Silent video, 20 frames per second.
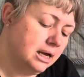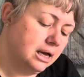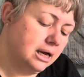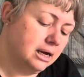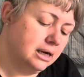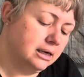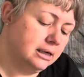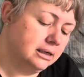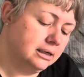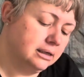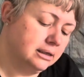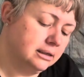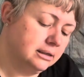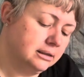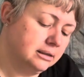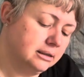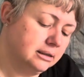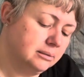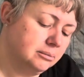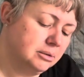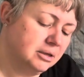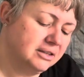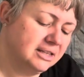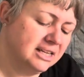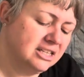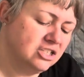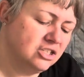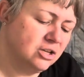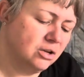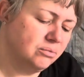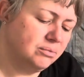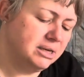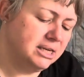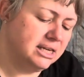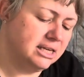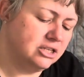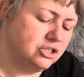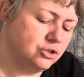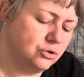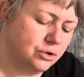but that's not really
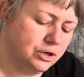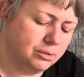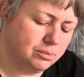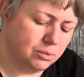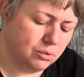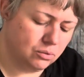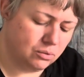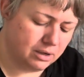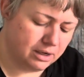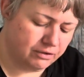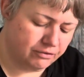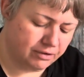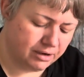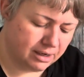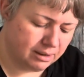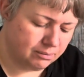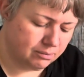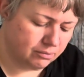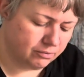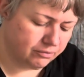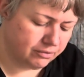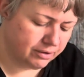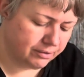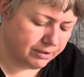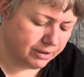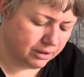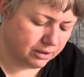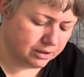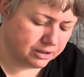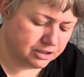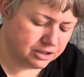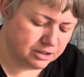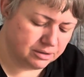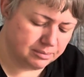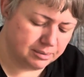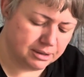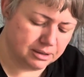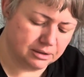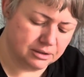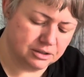enjoyable if I'm very honest,
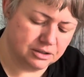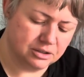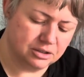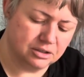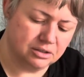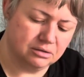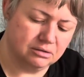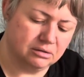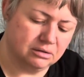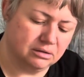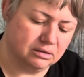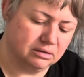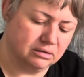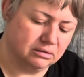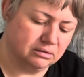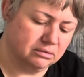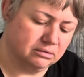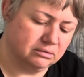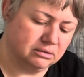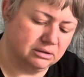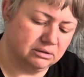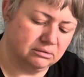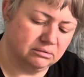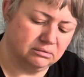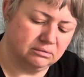because well,